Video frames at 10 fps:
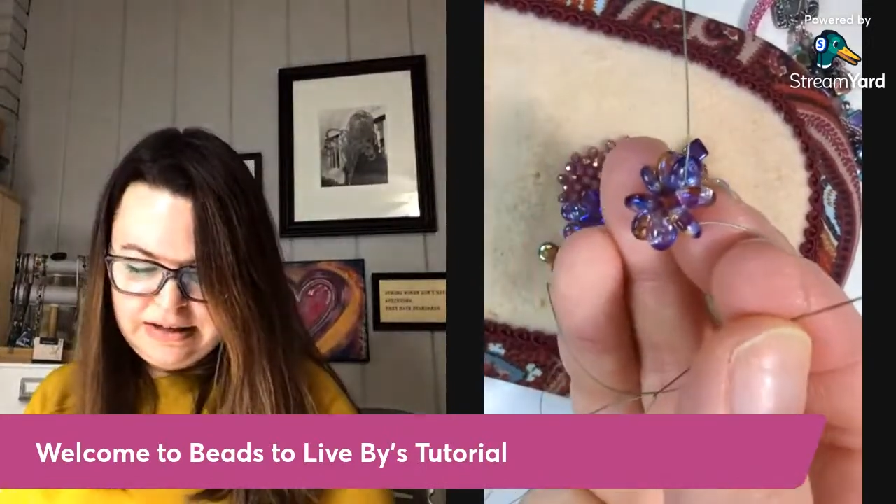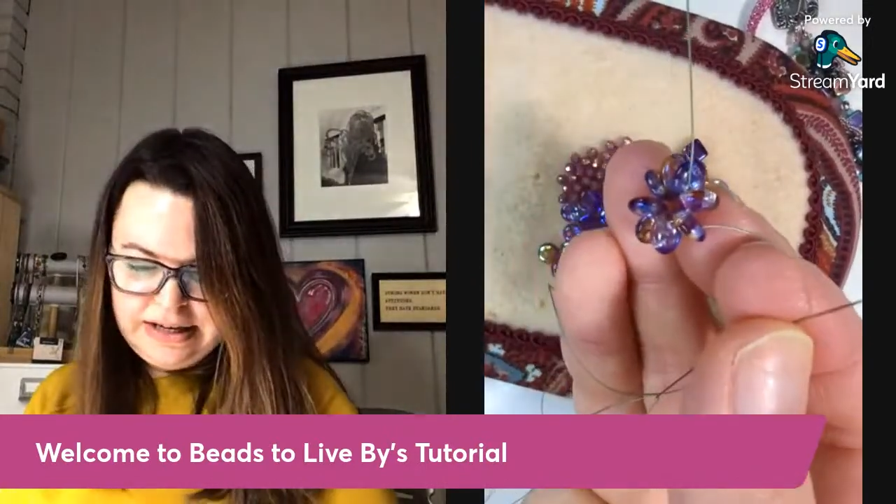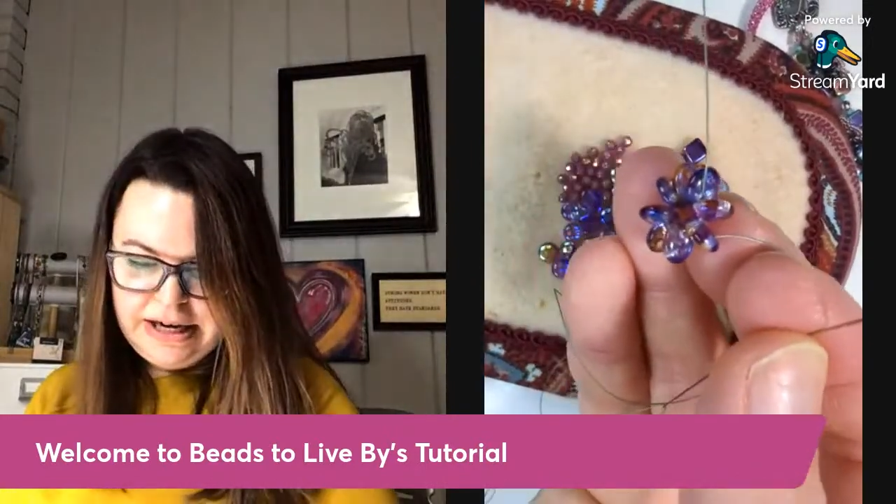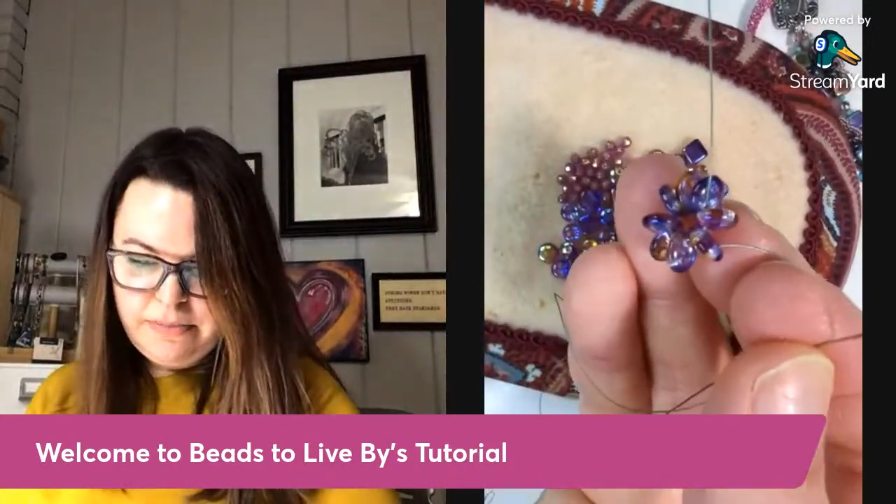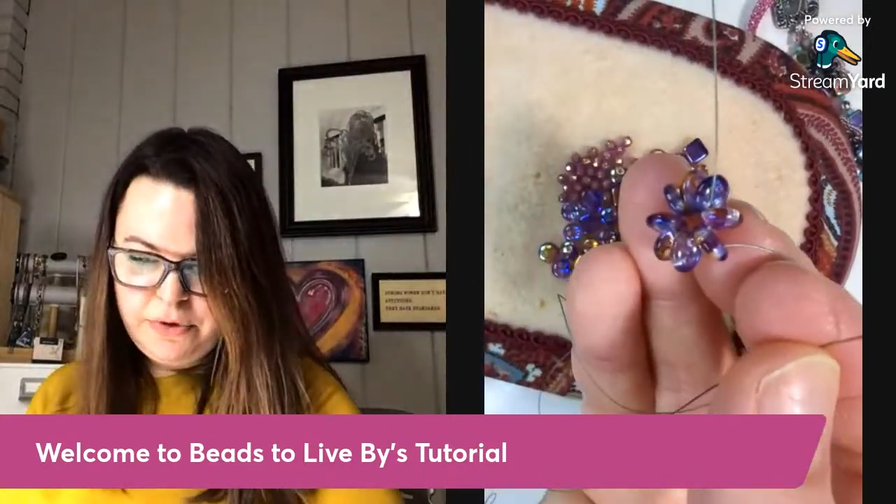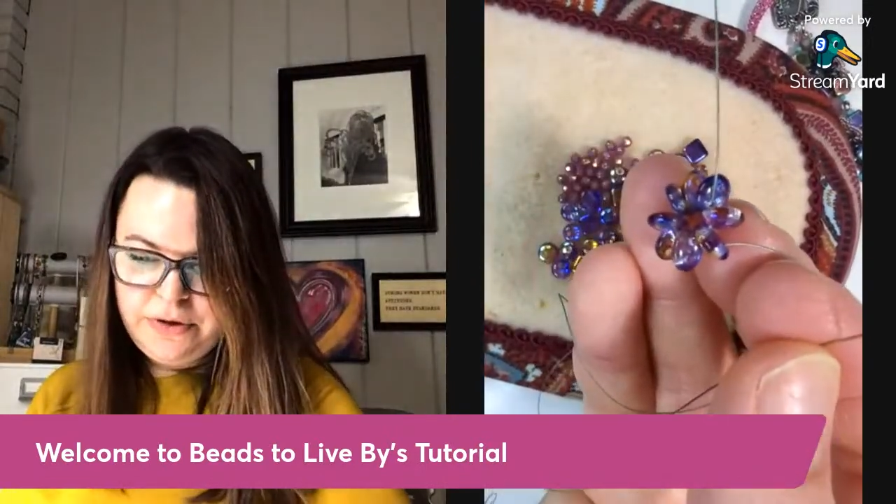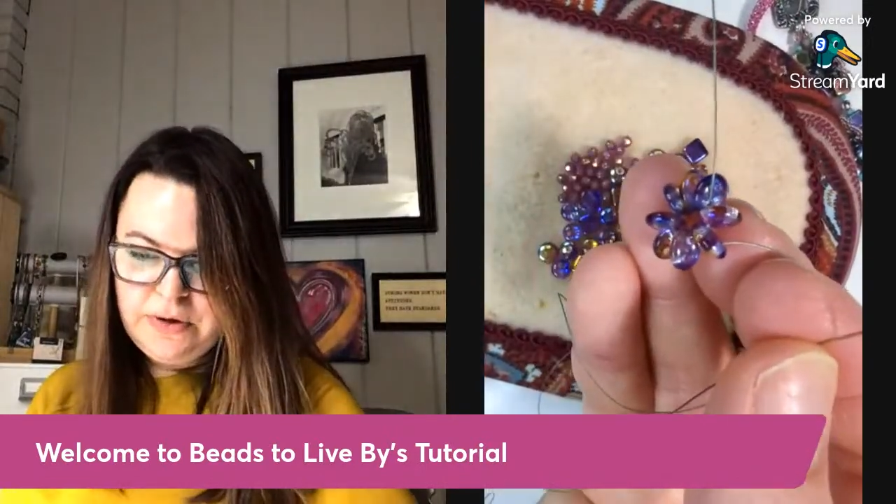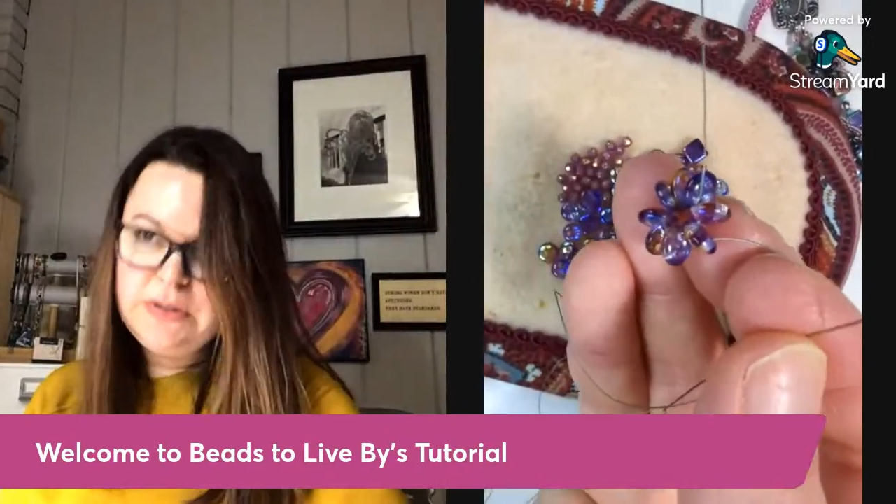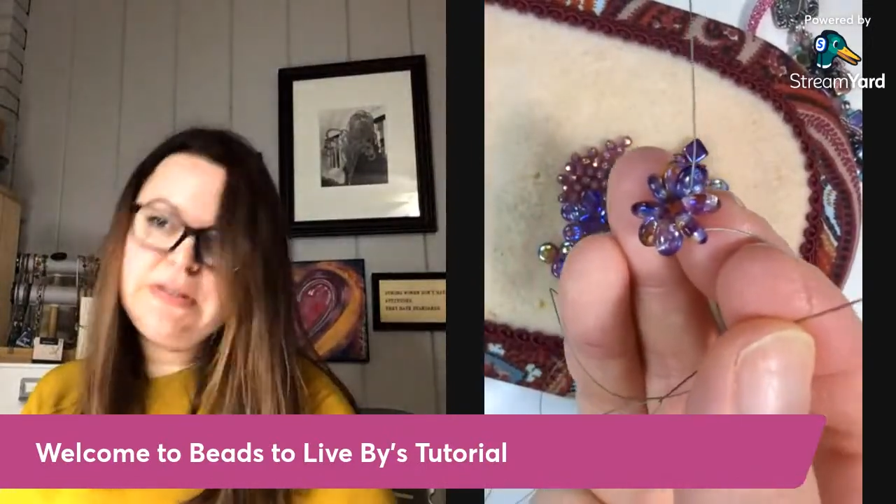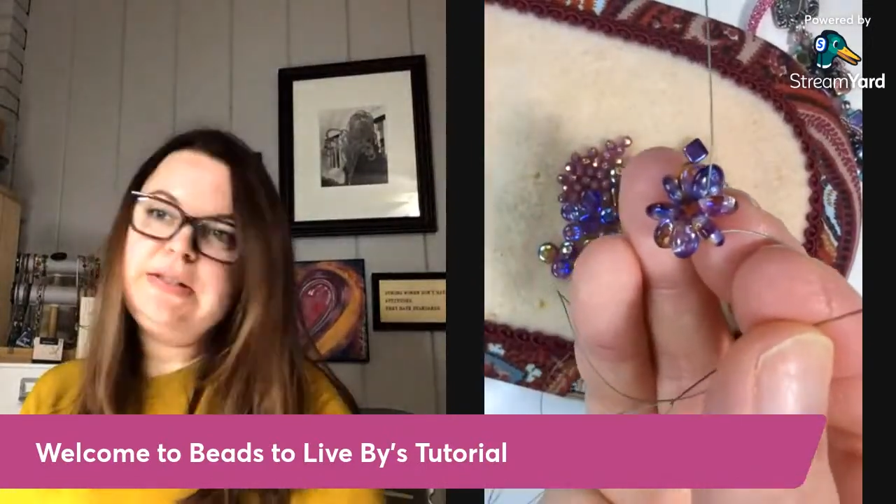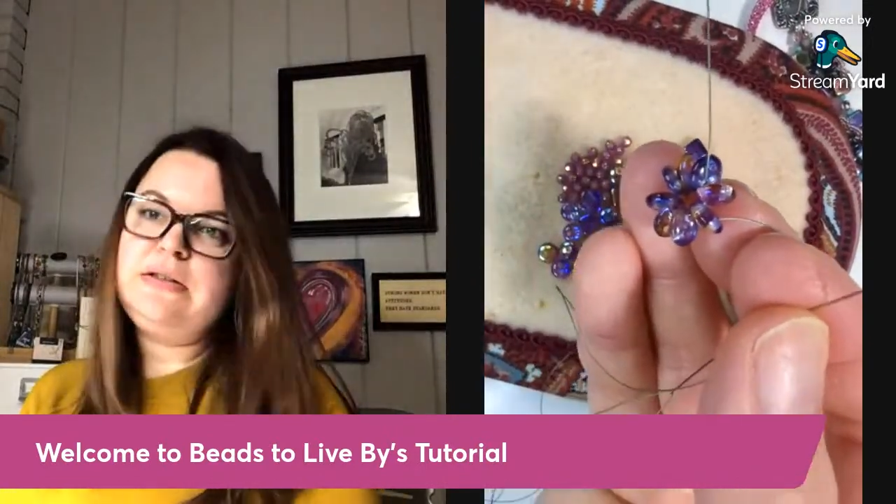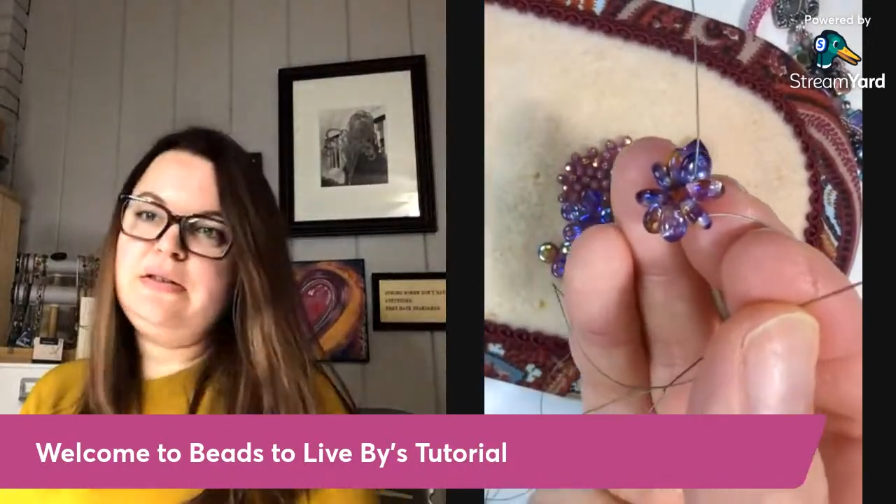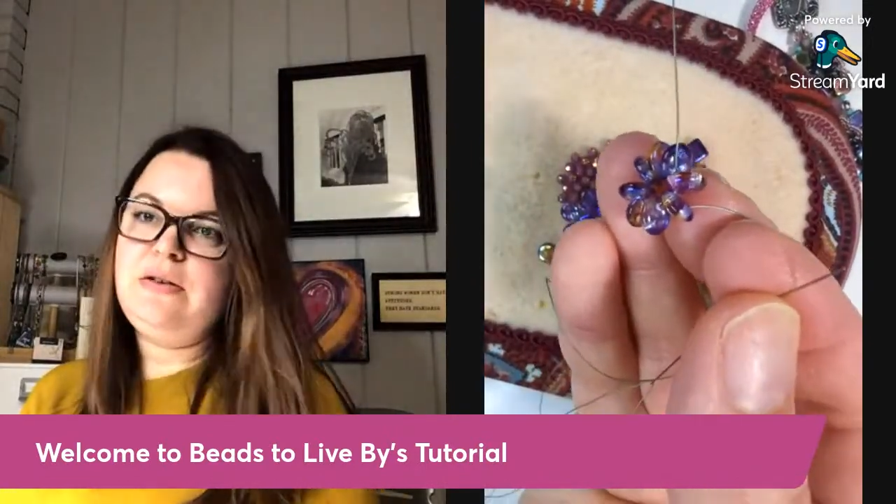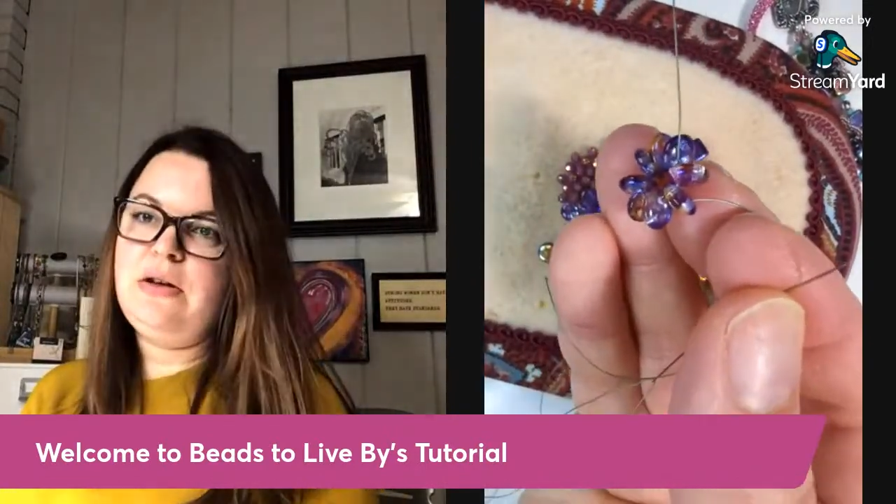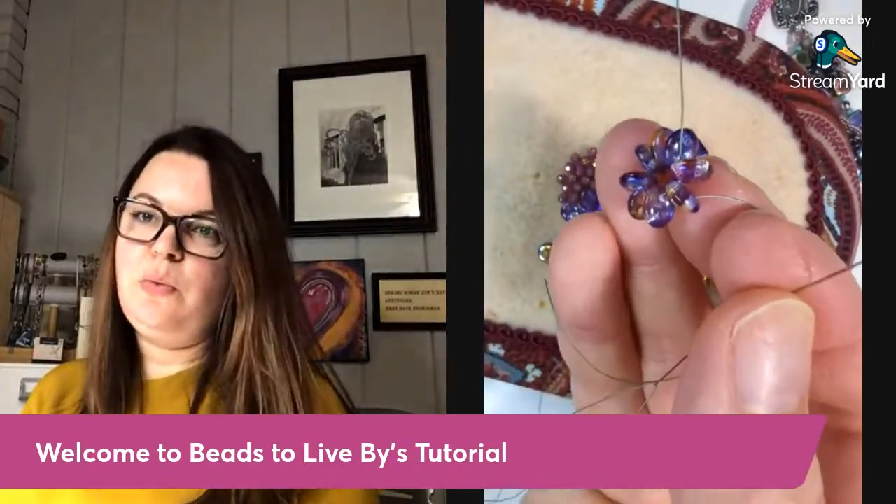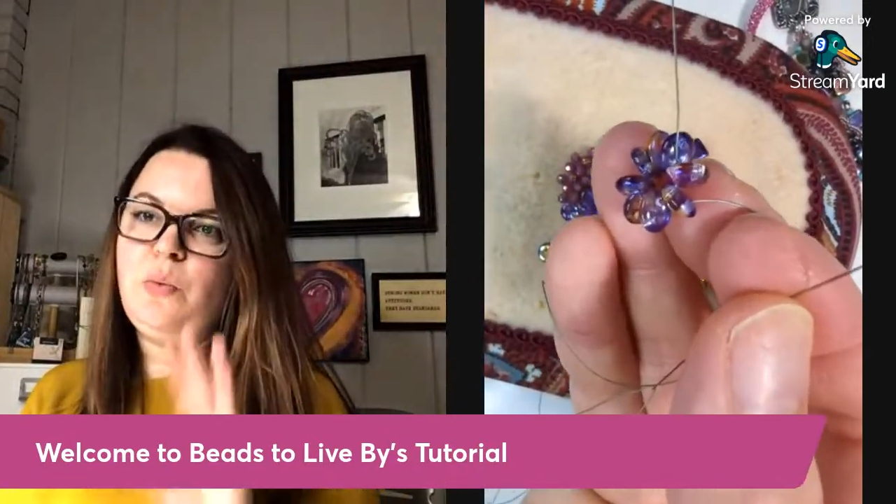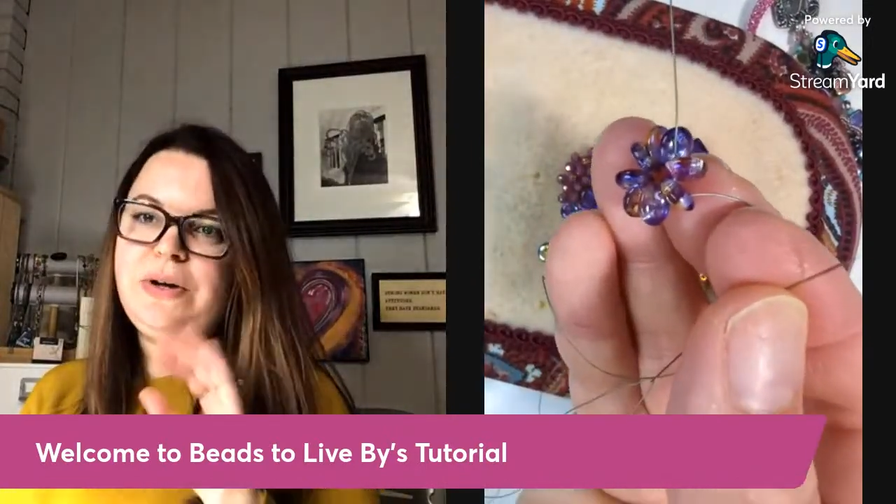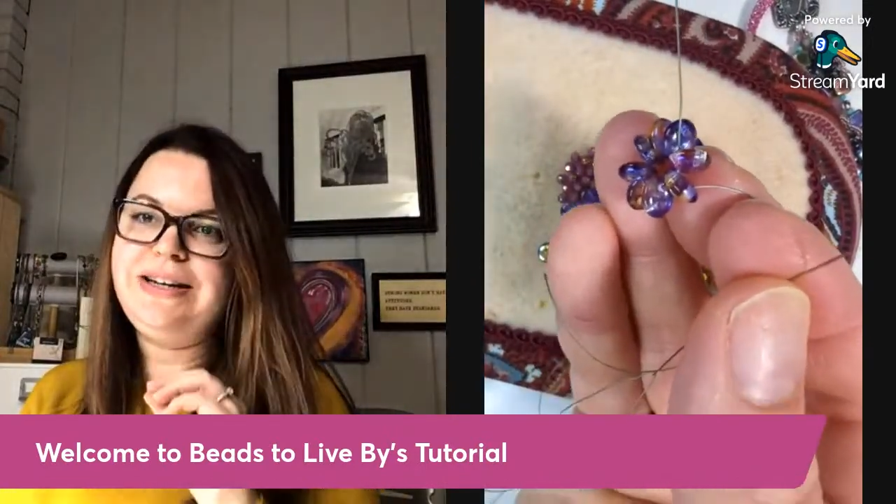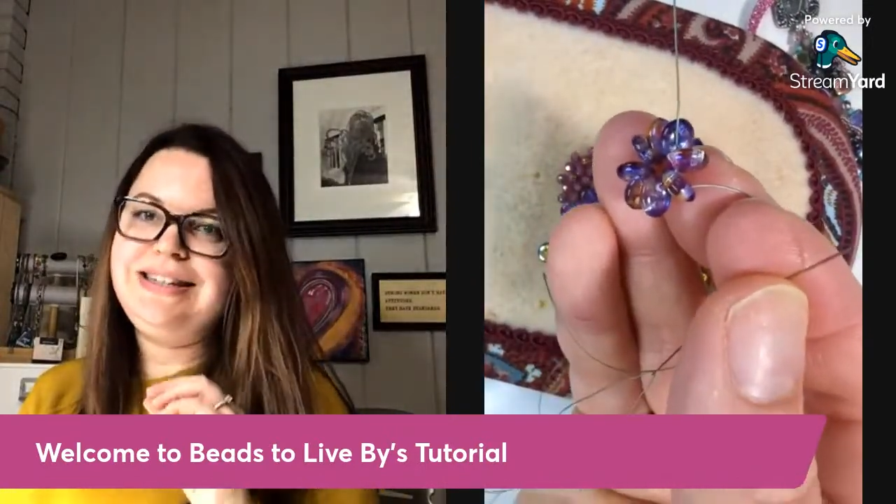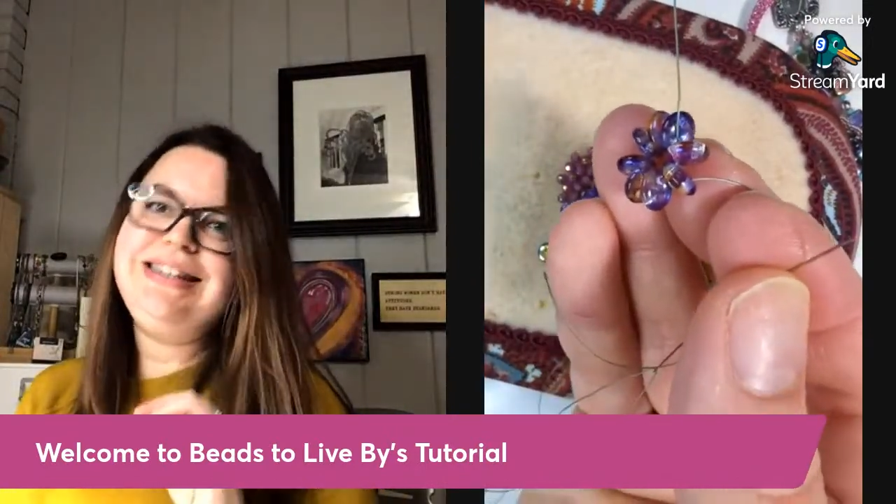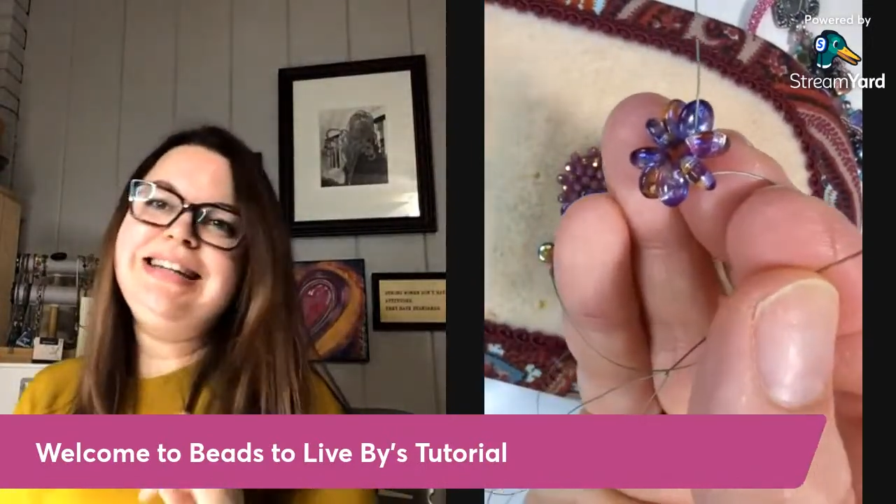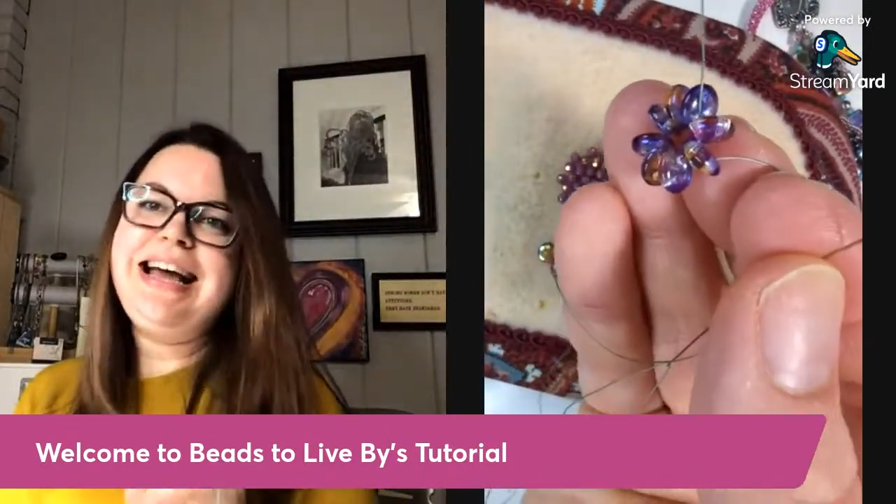cameras one